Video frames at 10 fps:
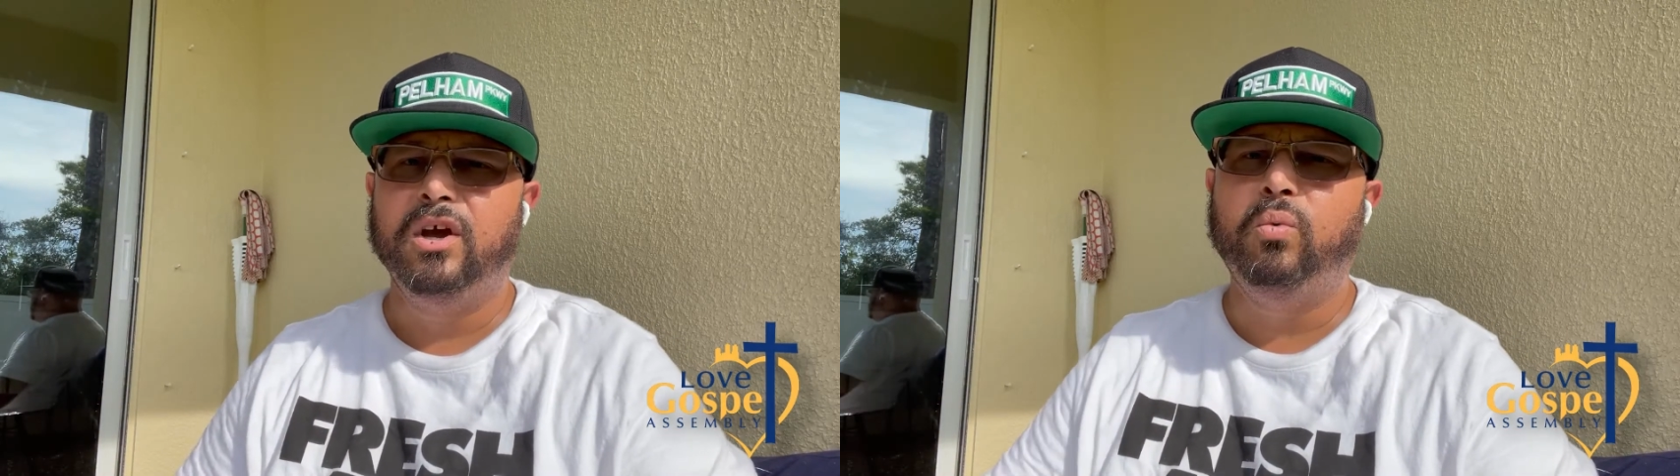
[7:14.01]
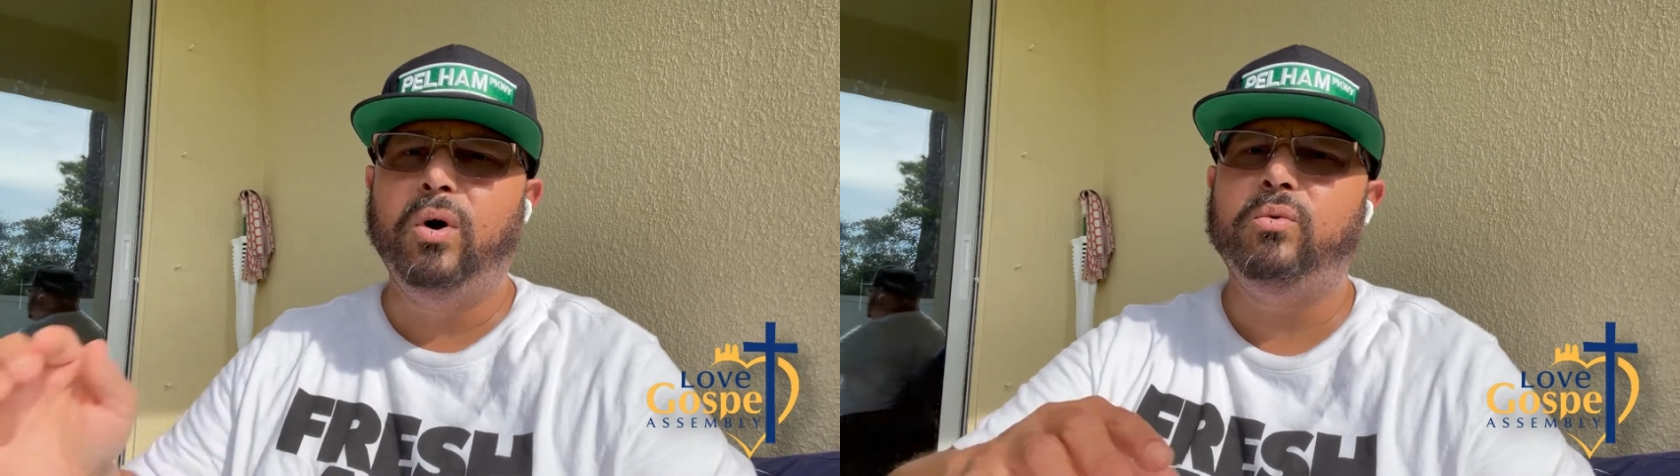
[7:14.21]

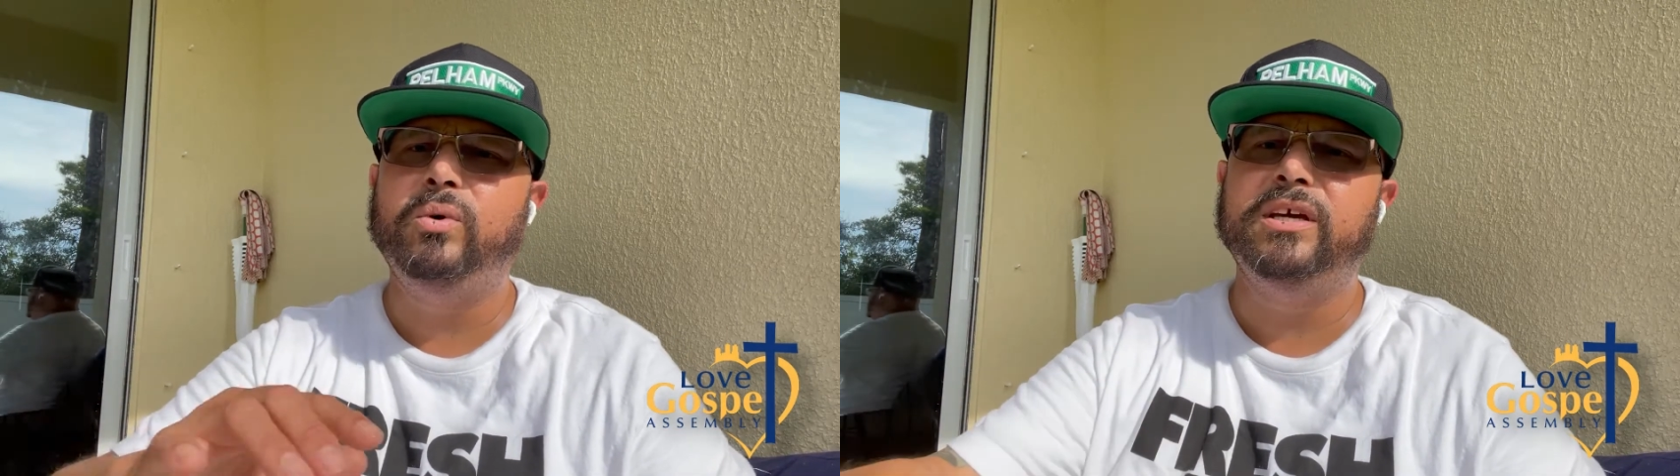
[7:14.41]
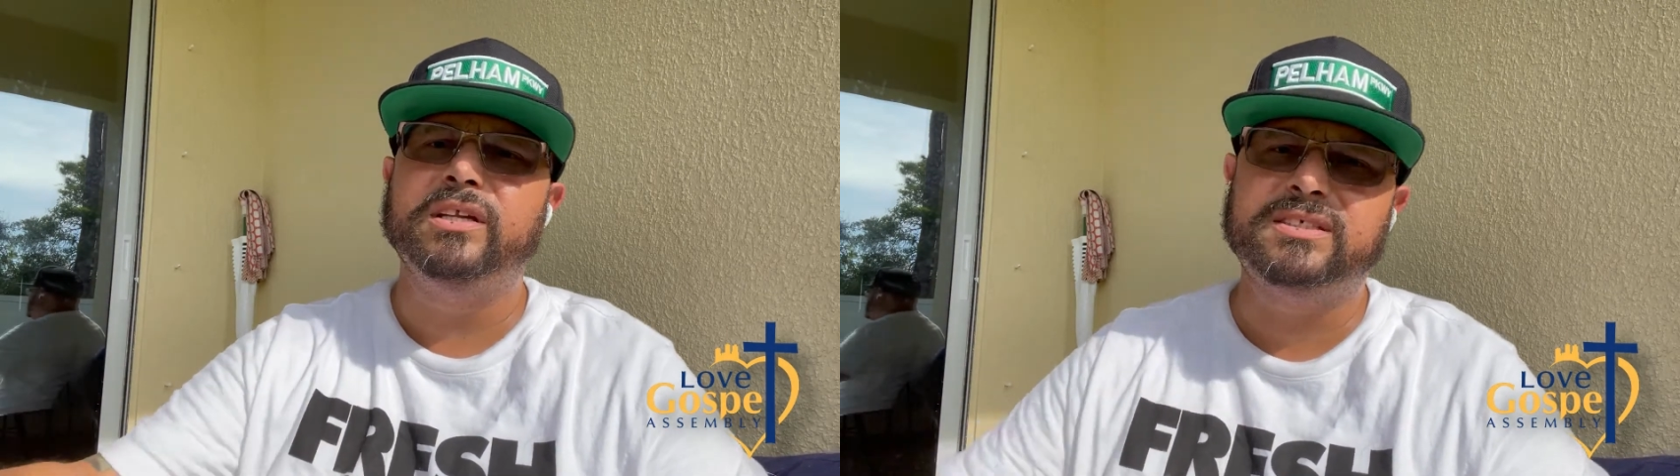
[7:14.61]
What are
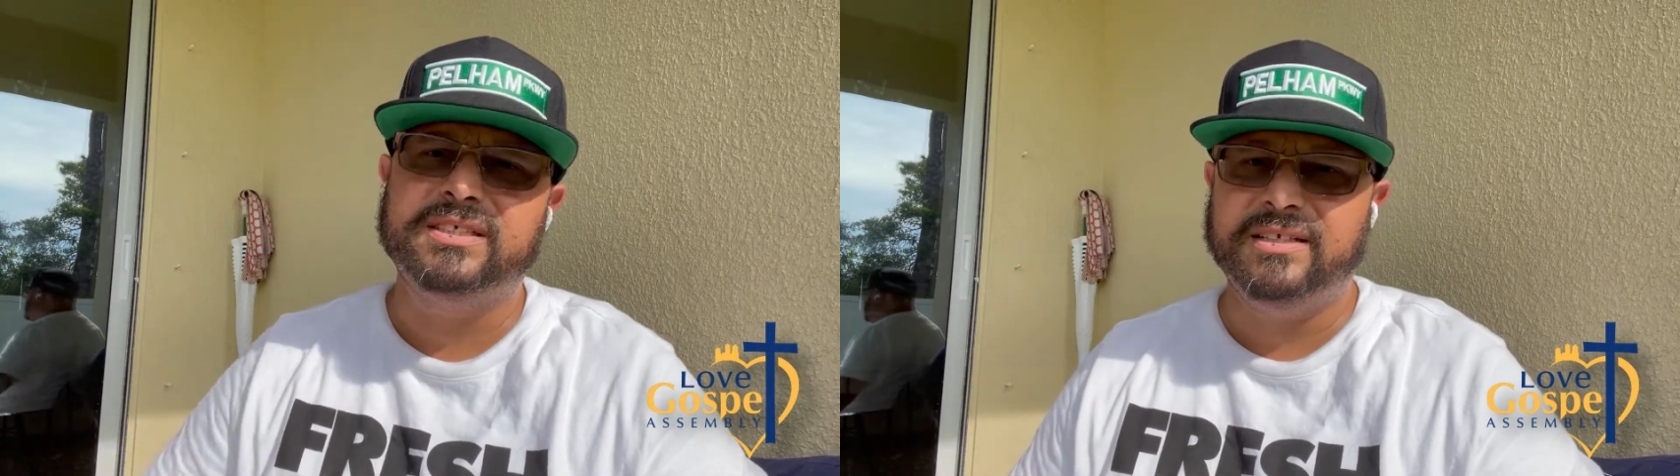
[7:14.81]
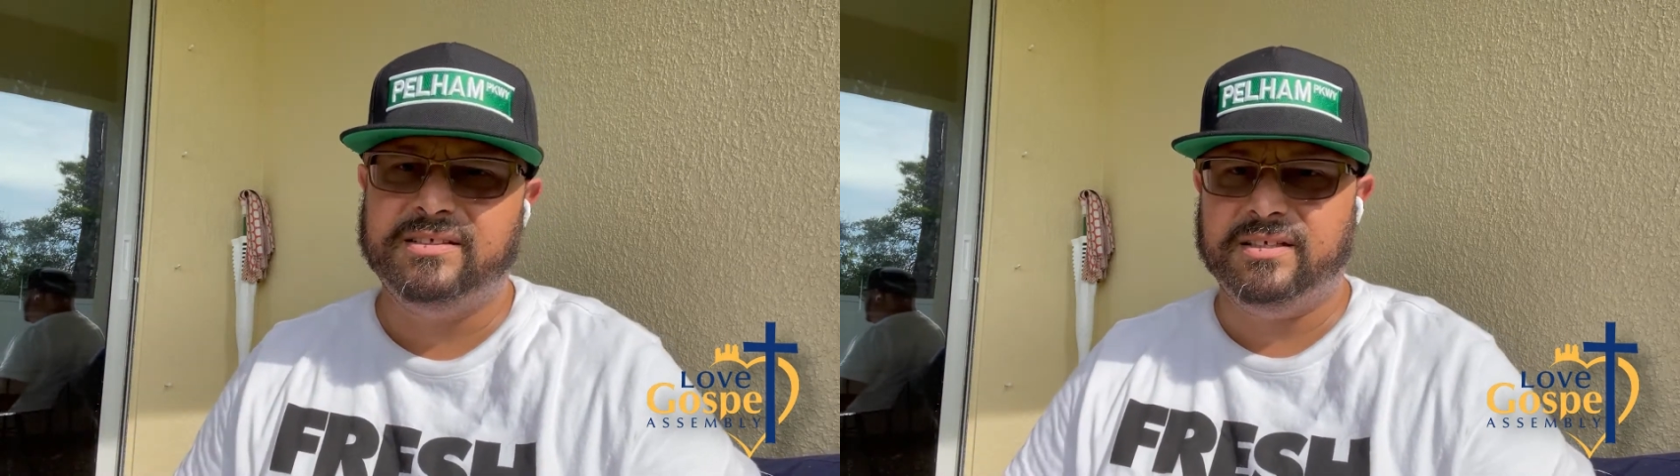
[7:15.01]
we going to
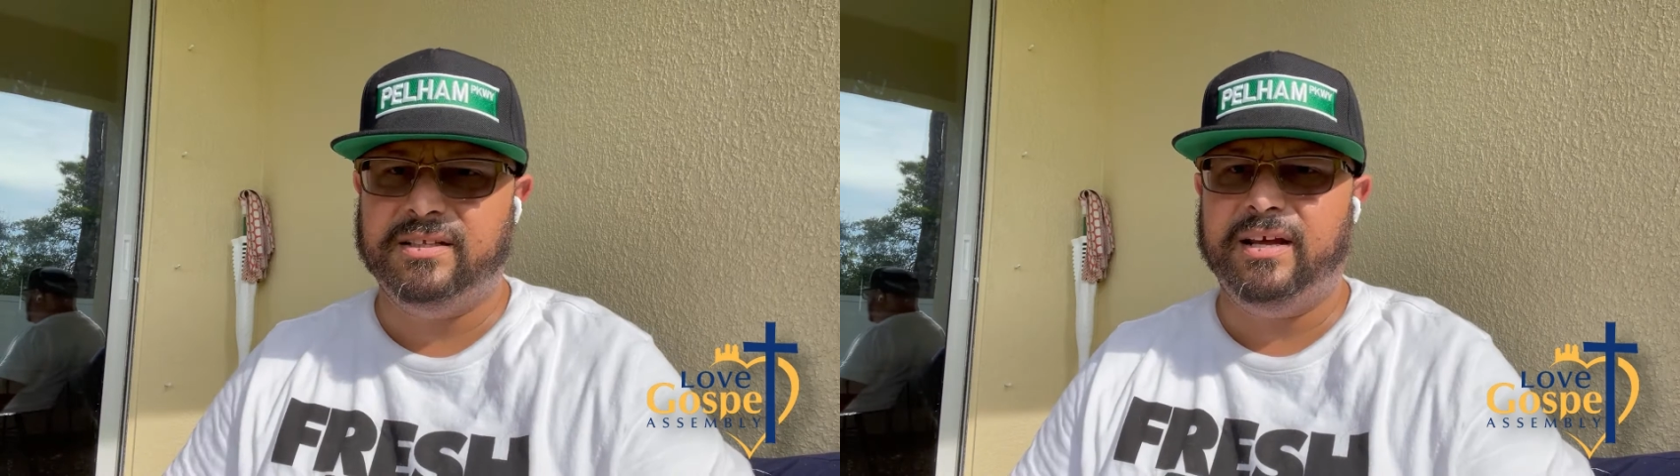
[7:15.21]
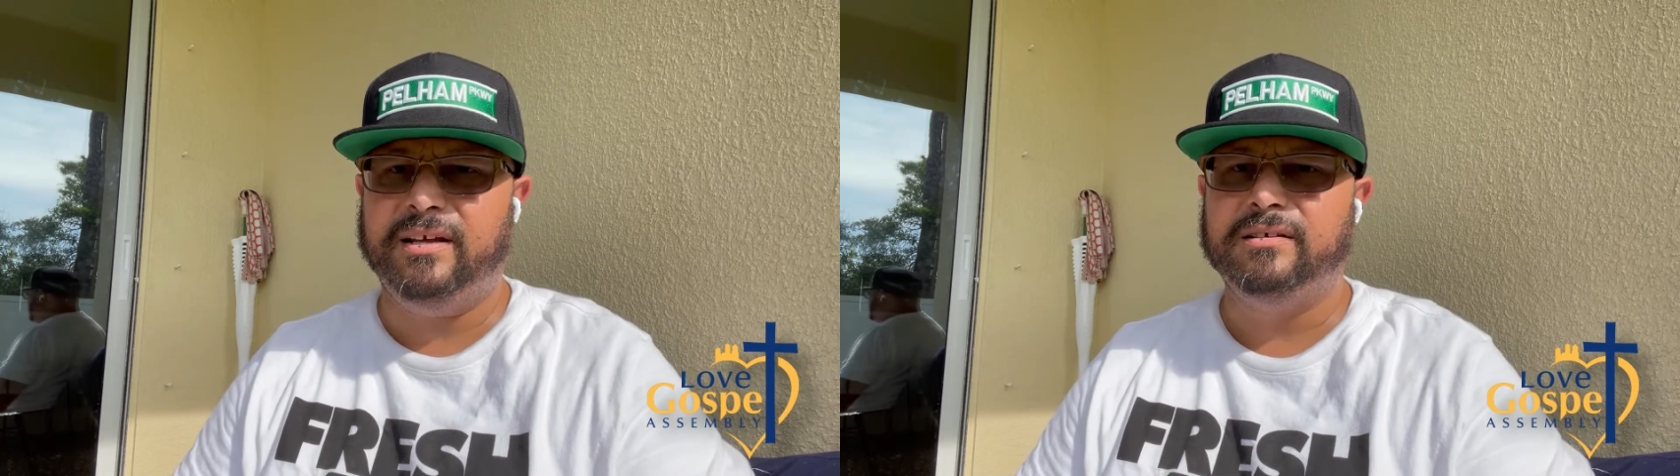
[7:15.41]
say
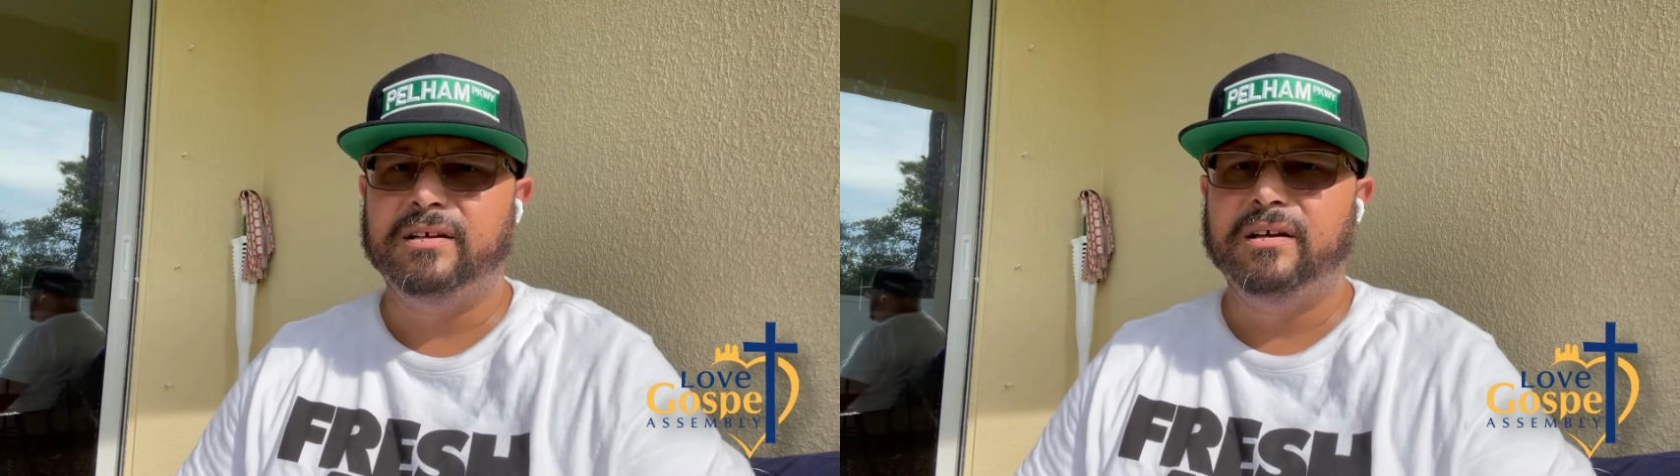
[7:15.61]
today?